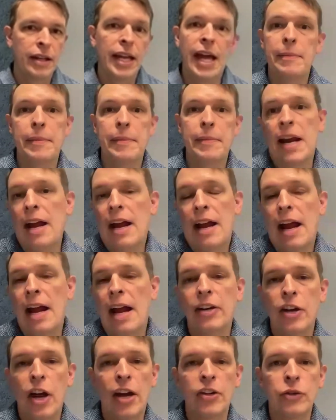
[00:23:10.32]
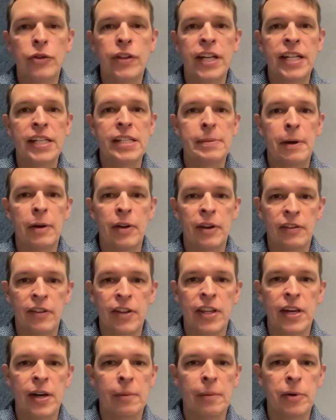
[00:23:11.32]
I mean, I do think it's about giving the
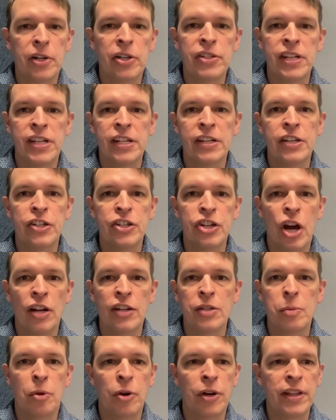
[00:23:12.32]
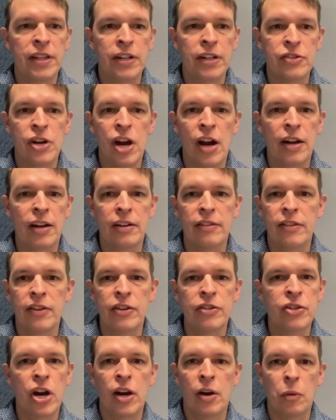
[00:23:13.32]
numbers, and to John's point, there's not
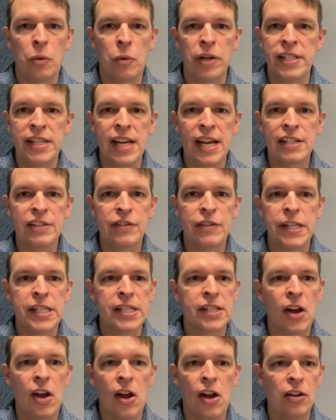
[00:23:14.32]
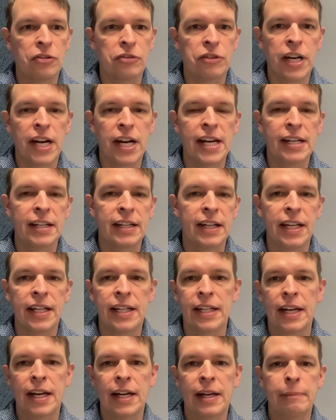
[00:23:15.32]
a one size fits all, right? Like,
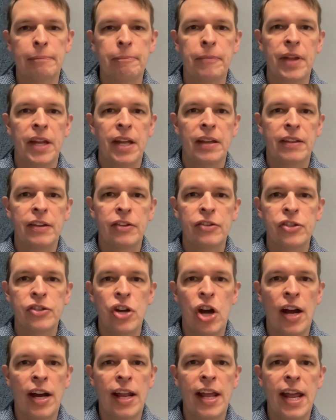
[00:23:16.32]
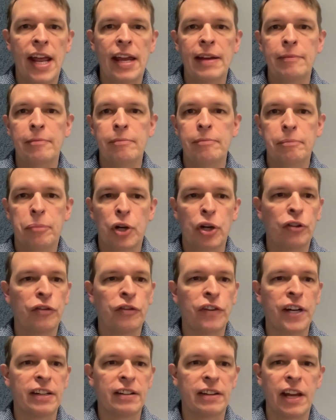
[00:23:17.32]
there's not a
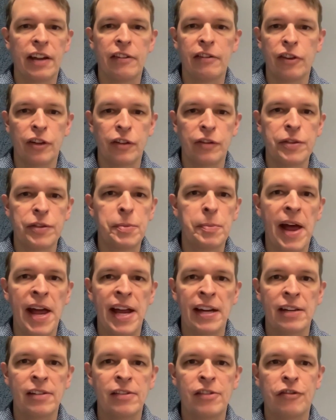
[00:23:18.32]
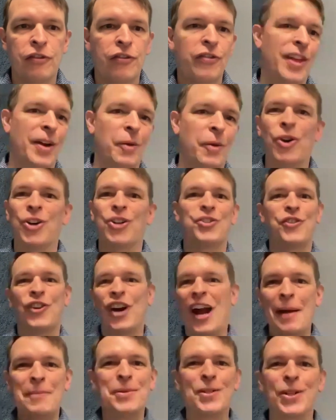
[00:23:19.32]
perfect level of spend that works for
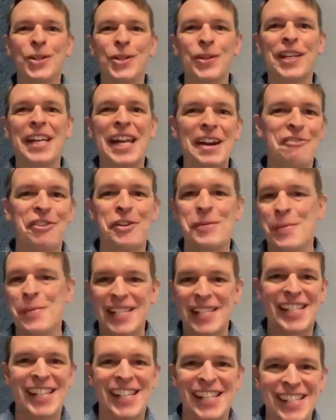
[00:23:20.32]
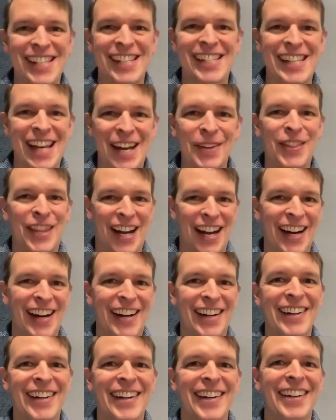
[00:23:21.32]
absolutely every business that's out there,
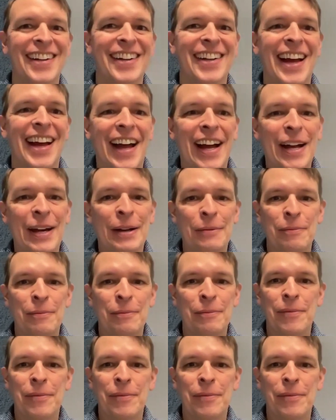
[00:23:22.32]
and